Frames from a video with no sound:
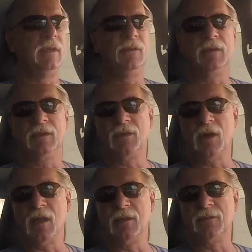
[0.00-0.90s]
that you can
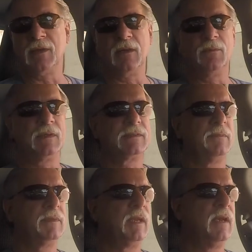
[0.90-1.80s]
call and try to work
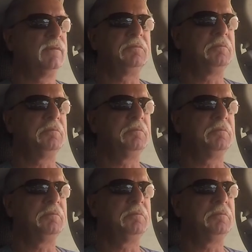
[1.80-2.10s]
something out.